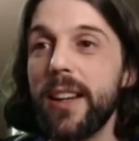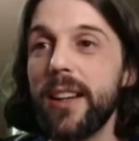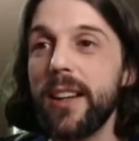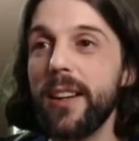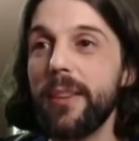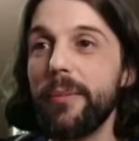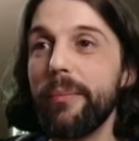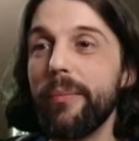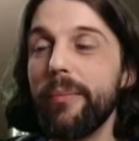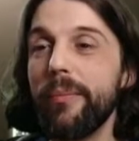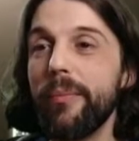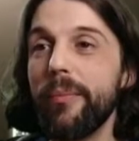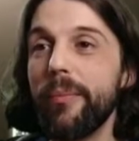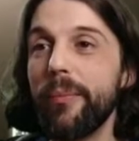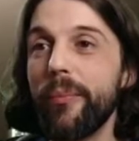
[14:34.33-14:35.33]

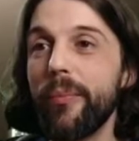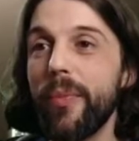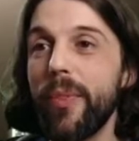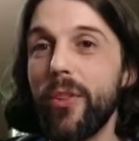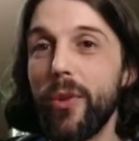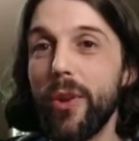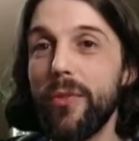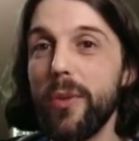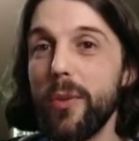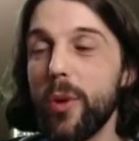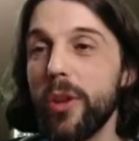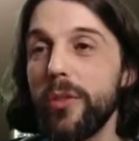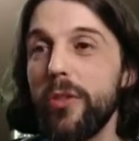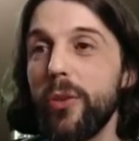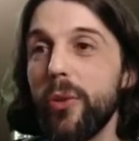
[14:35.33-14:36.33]
So if we
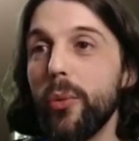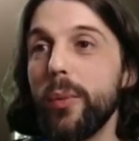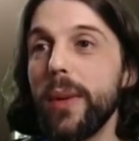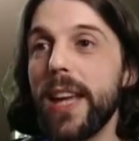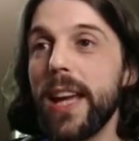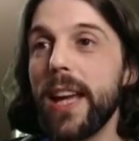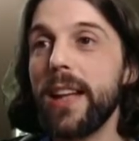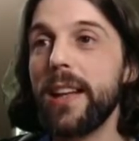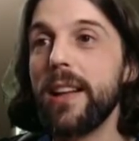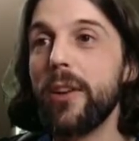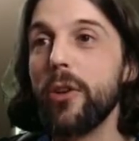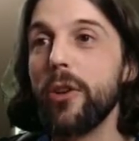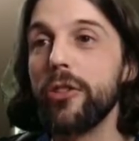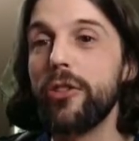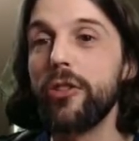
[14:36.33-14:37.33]
want to, we can
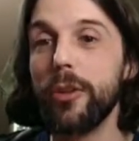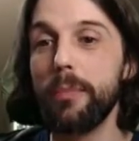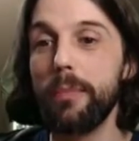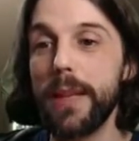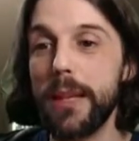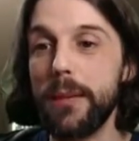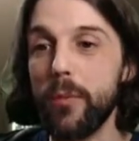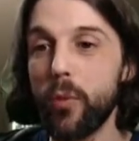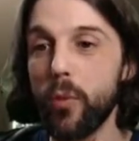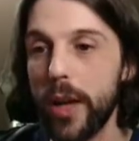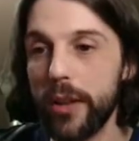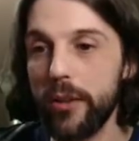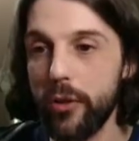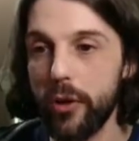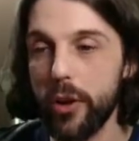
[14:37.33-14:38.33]
launch a Beam
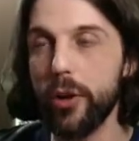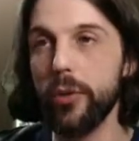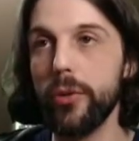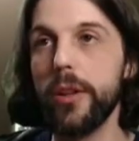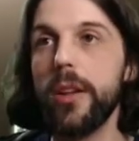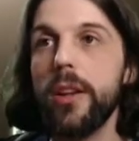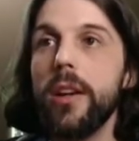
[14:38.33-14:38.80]
1 drone.